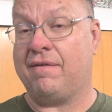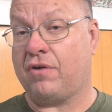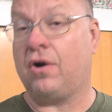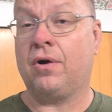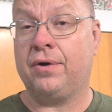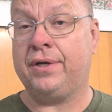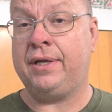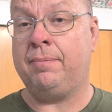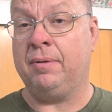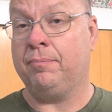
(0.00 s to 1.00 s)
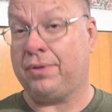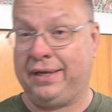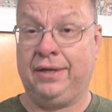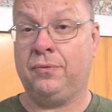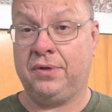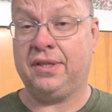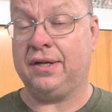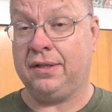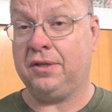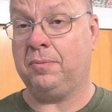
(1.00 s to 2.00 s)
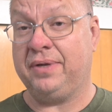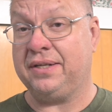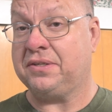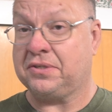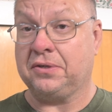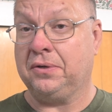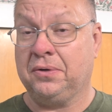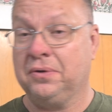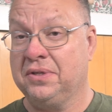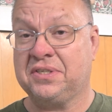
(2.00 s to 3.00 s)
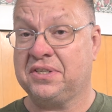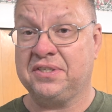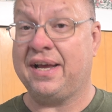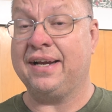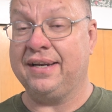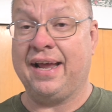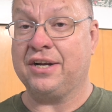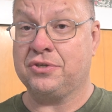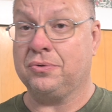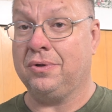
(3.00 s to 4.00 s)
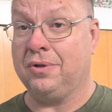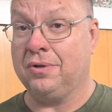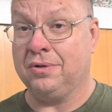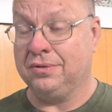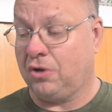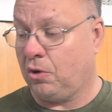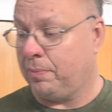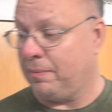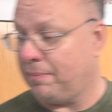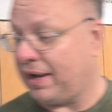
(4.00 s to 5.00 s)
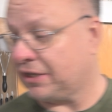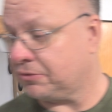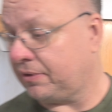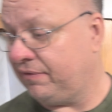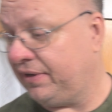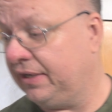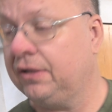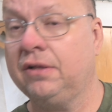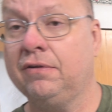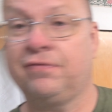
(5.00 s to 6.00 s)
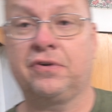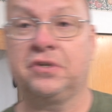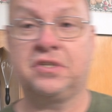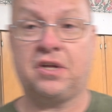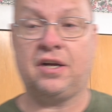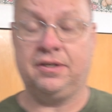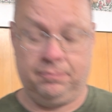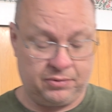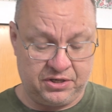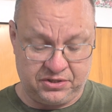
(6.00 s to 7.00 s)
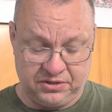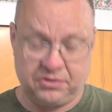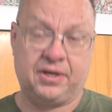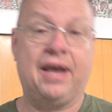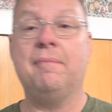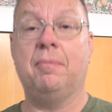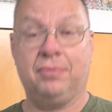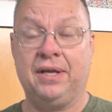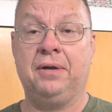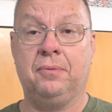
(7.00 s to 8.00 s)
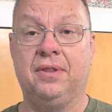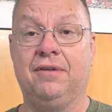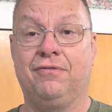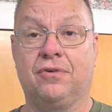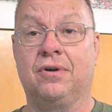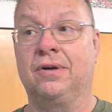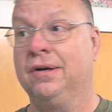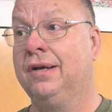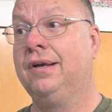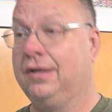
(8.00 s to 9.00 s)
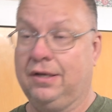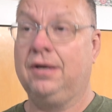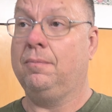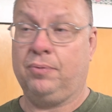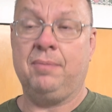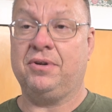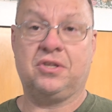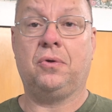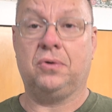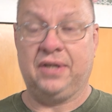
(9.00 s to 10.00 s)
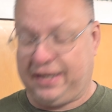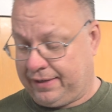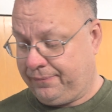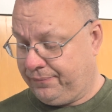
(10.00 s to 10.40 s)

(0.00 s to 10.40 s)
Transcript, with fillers: I've already been playing with it a little bit, so this is not an actual open box reveal, first thought impressions, okay? I've been playing with it for pretty much the whole day.